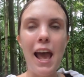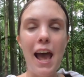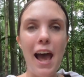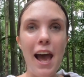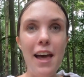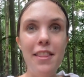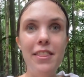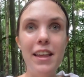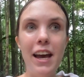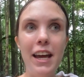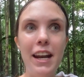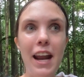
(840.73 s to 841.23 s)

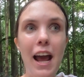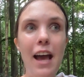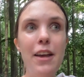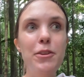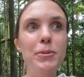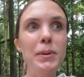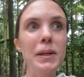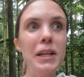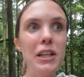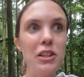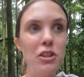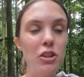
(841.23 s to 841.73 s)
And then as
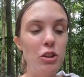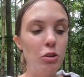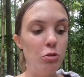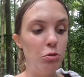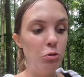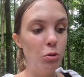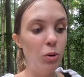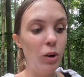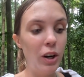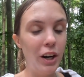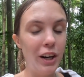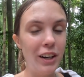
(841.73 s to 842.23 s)
we get to the
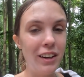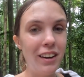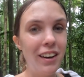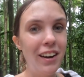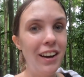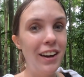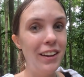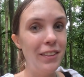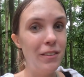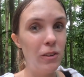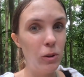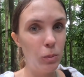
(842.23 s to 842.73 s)
fourth,
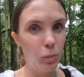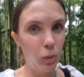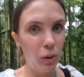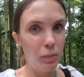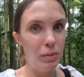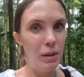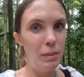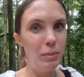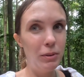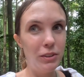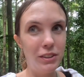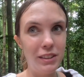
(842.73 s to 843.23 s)
there's more
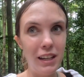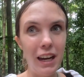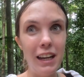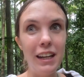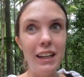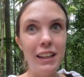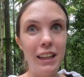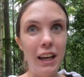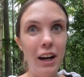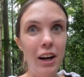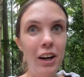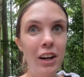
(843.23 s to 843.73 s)
people
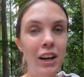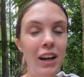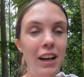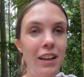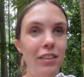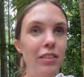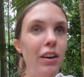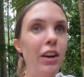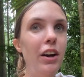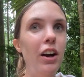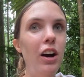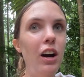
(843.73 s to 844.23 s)
standing there
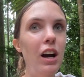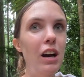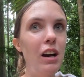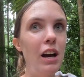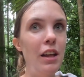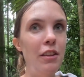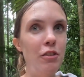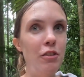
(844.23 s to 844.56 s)
and